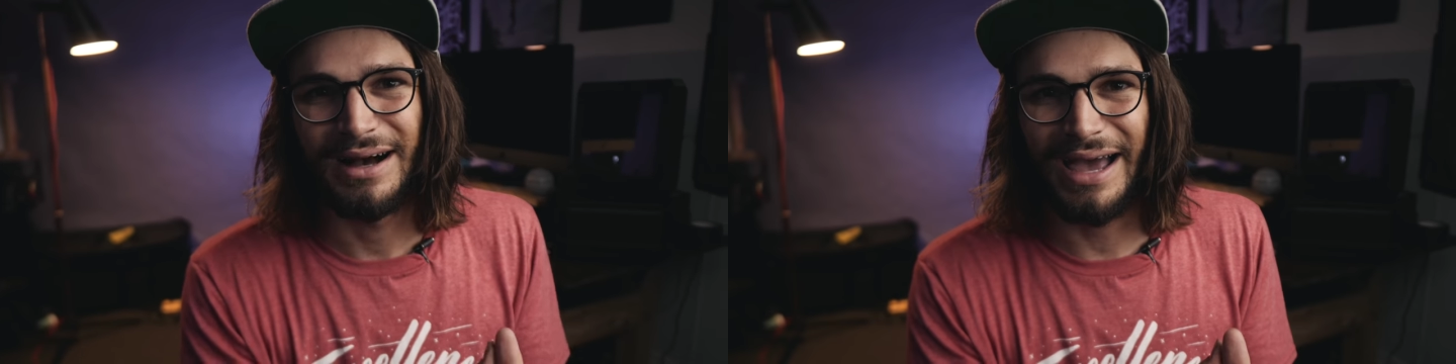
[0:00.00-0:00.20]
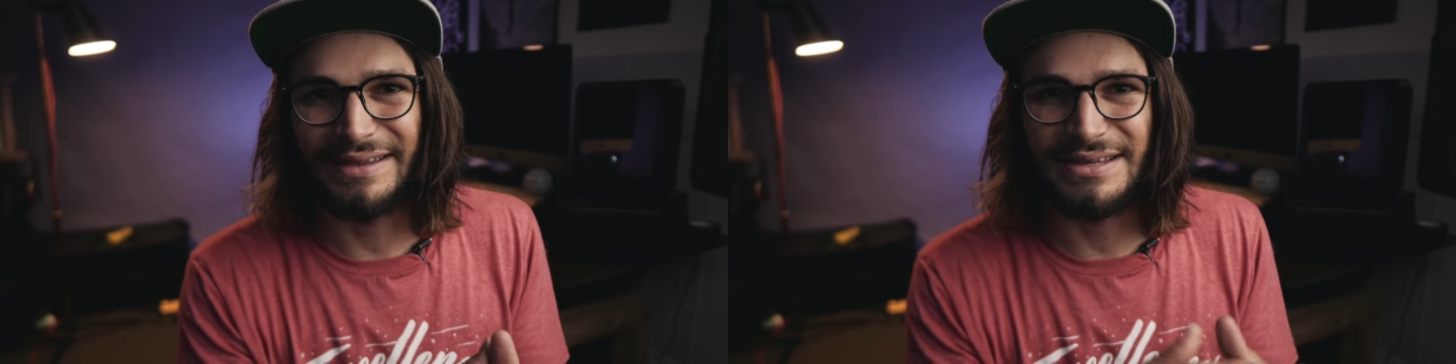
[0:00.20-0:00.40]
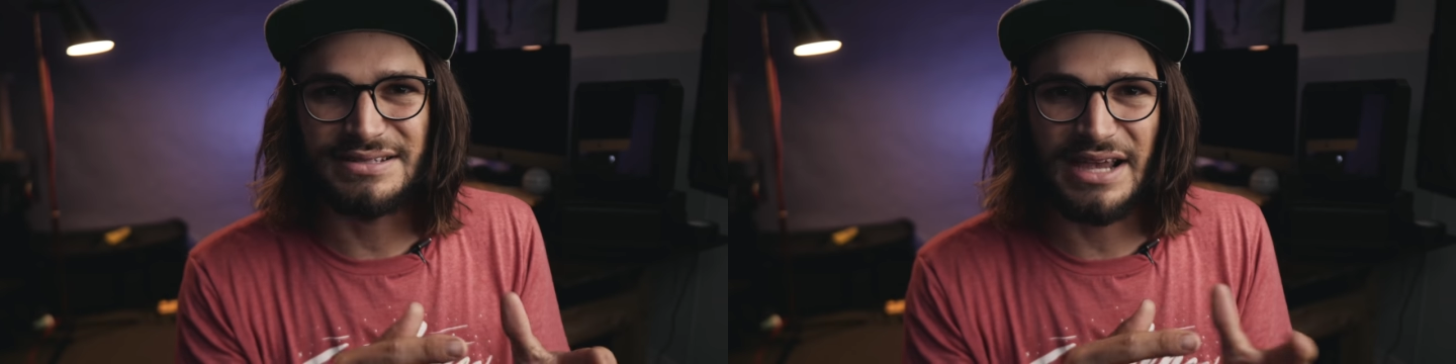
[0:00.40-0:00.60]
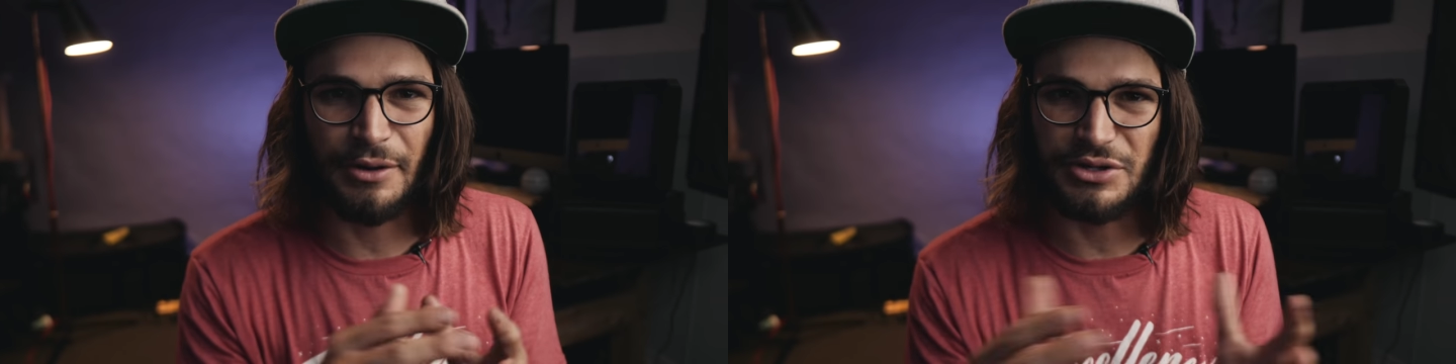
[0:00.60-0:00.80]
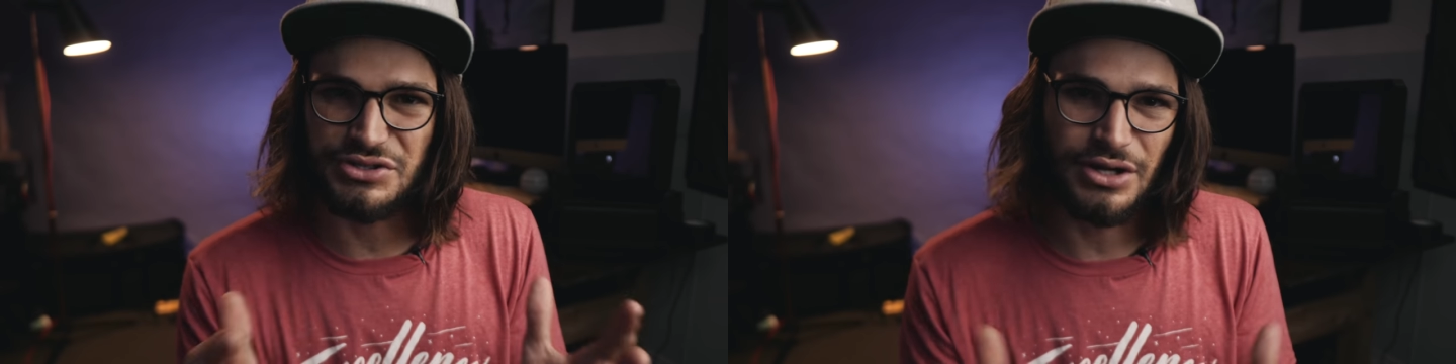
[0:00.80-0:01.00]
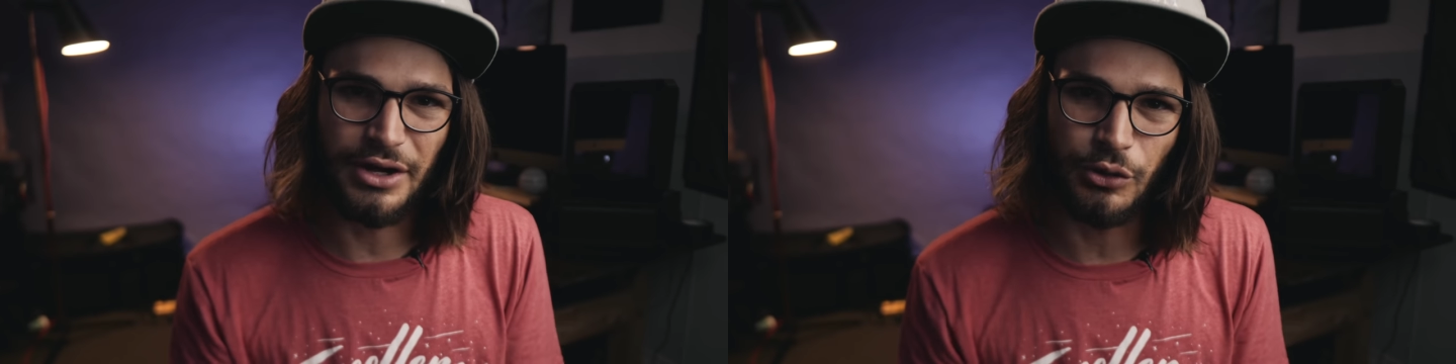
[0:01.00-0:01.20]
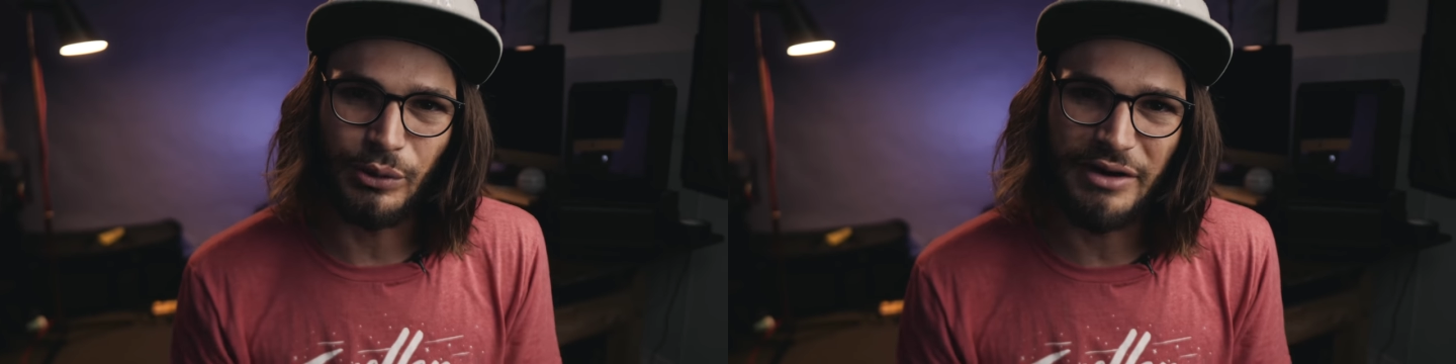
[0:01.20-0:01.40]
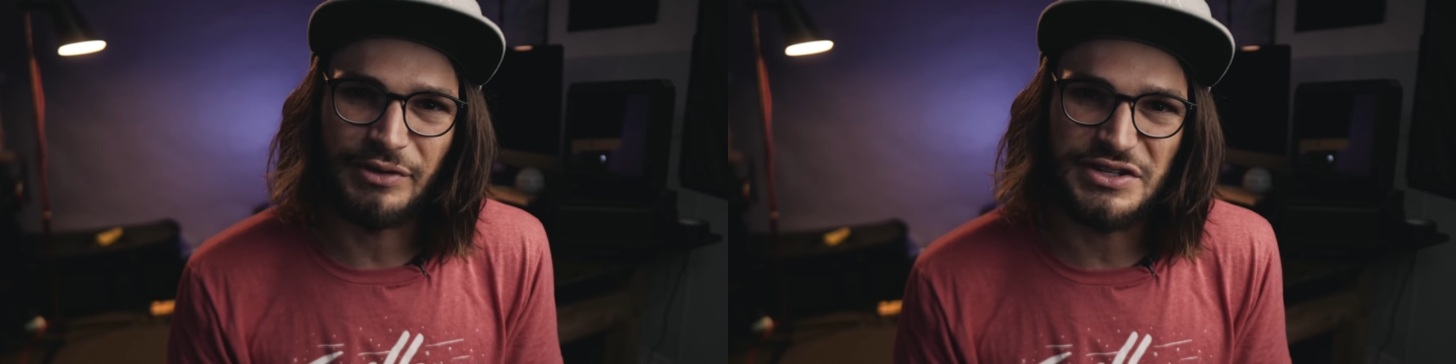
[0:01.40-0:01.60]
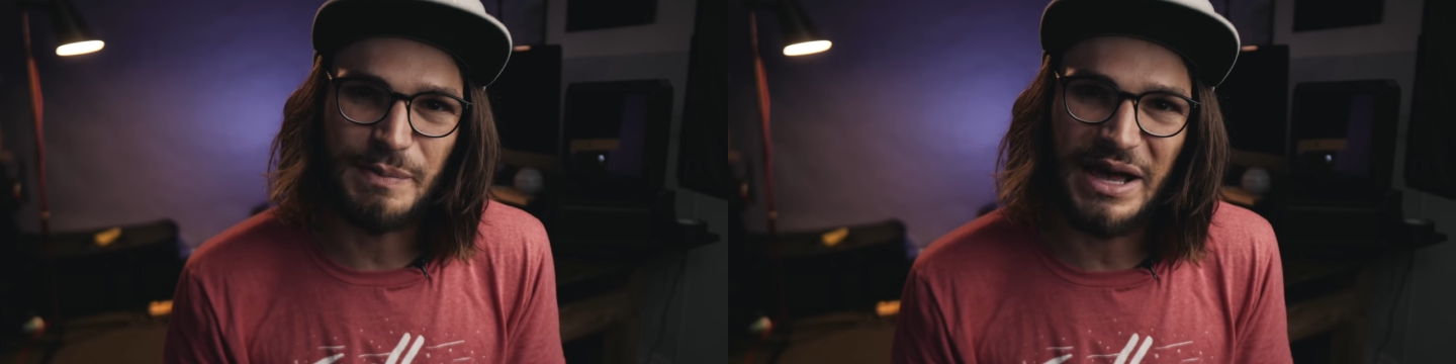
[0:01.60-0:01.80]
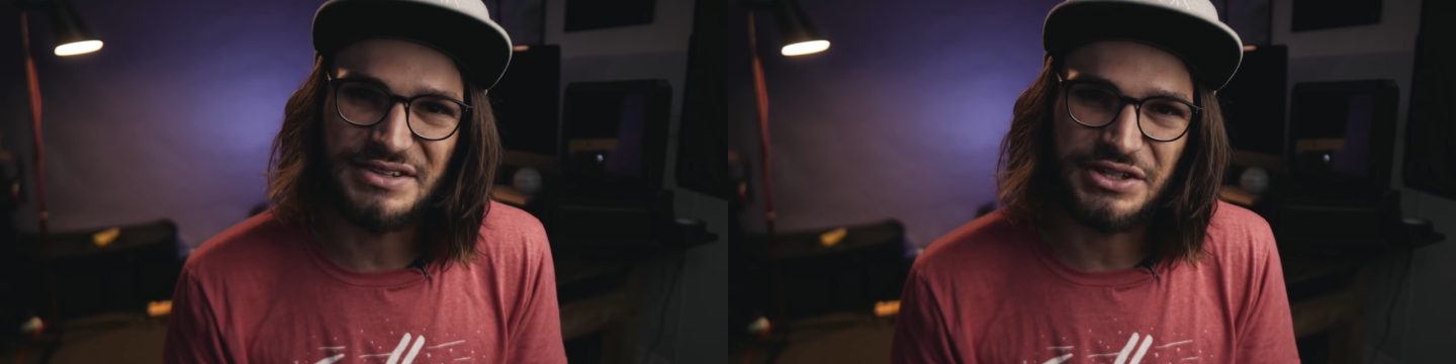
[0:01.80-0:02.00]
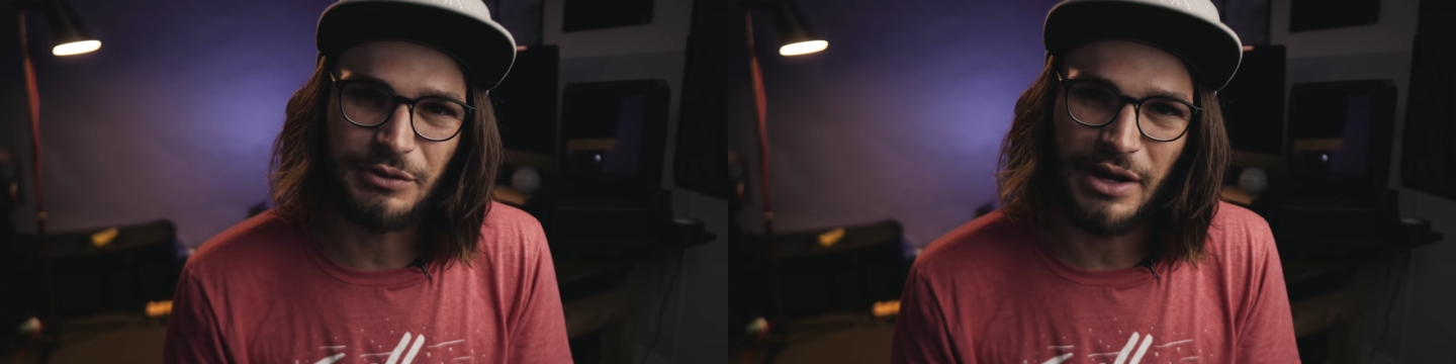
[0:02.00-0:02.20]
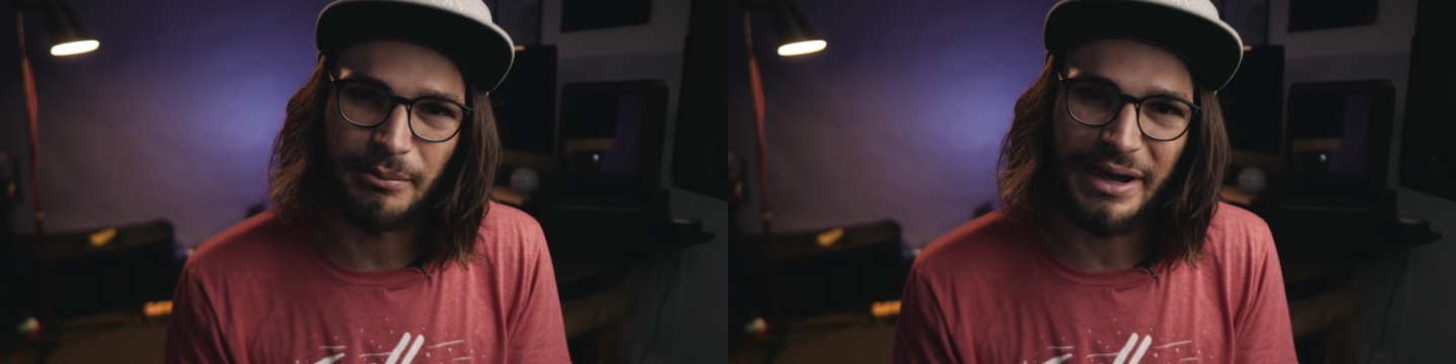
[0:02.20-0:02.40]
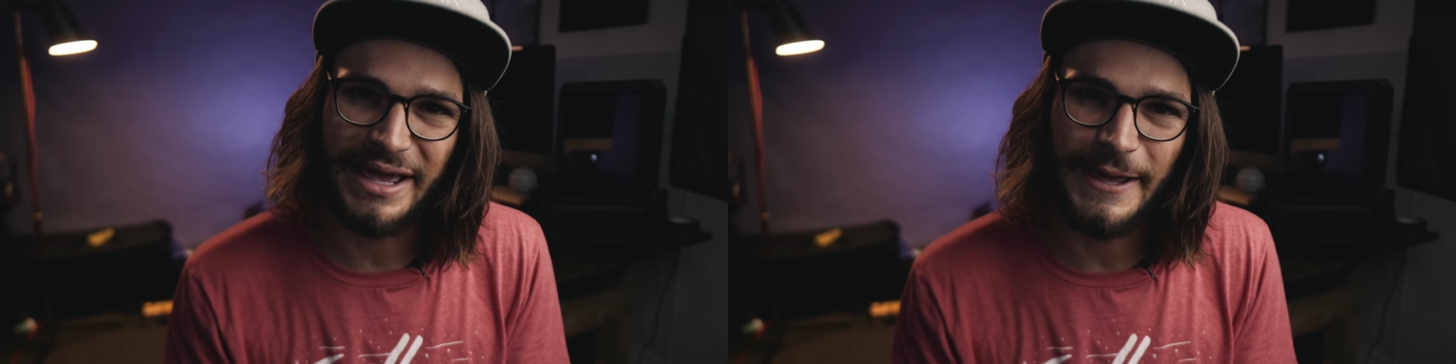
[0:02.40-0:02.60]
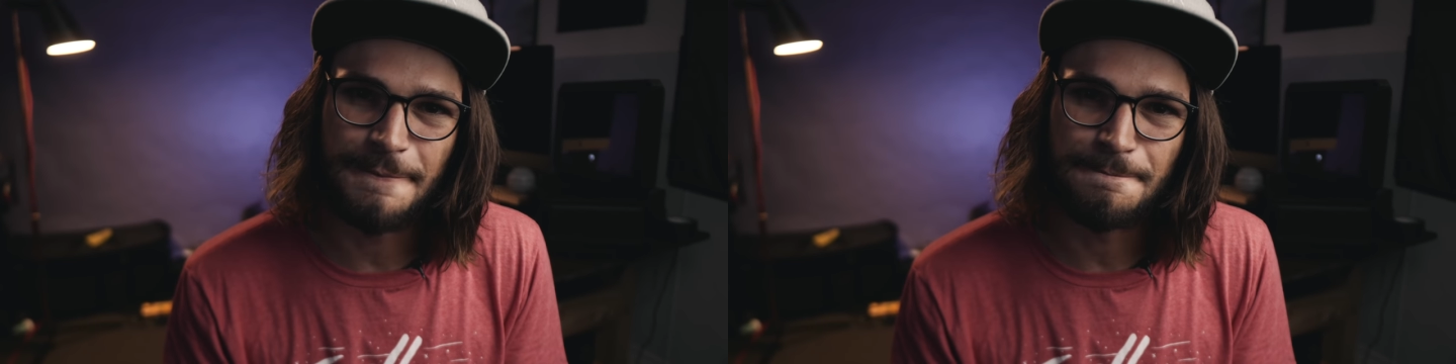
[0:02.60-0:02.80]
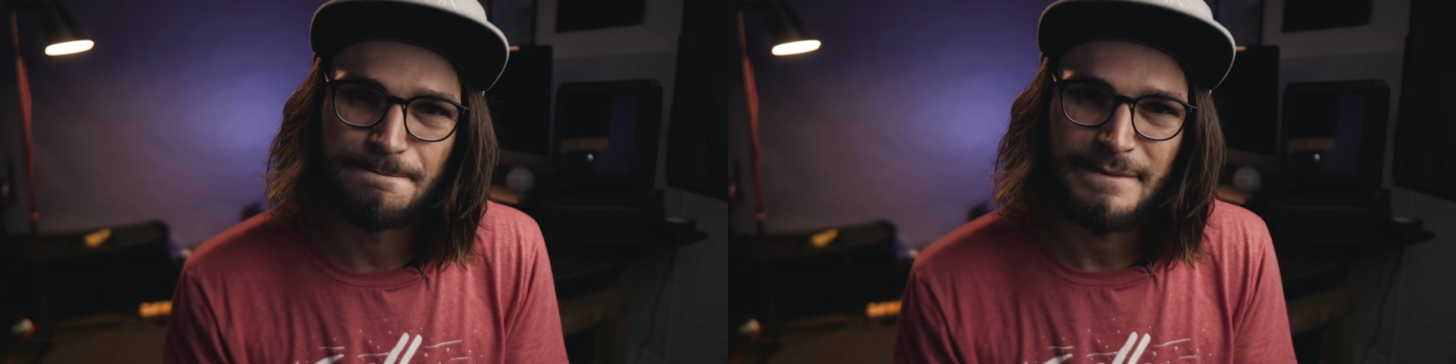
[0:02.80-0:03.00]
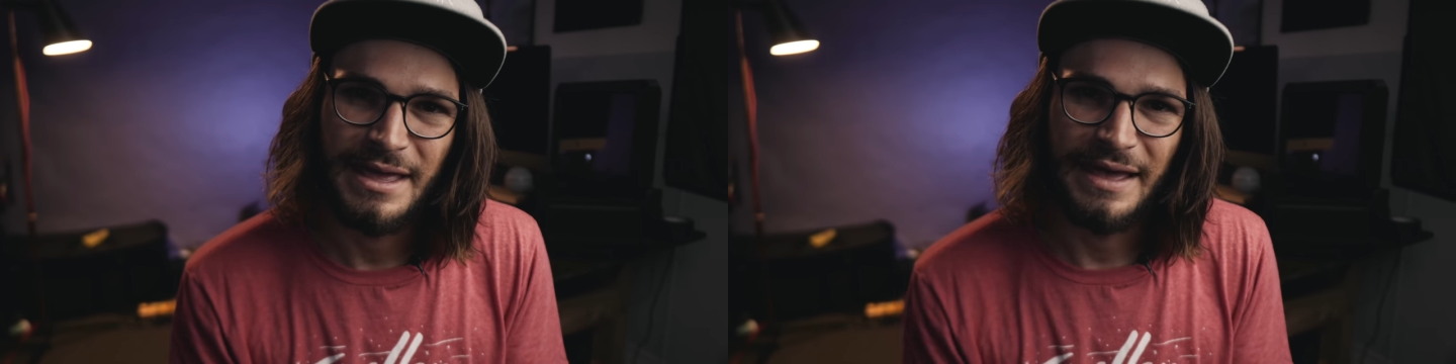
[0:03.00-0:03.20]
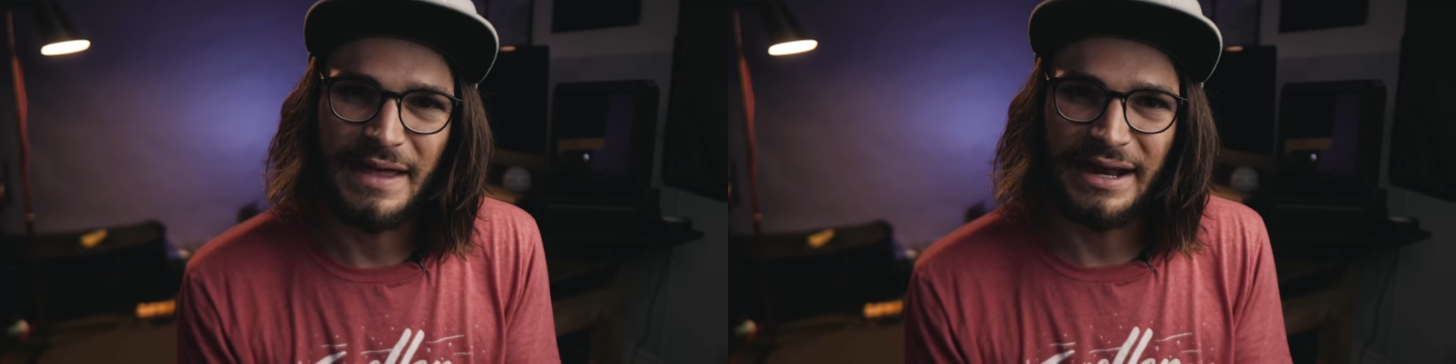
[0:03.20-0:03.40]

I had this Aristotle reference bouncing around my head, and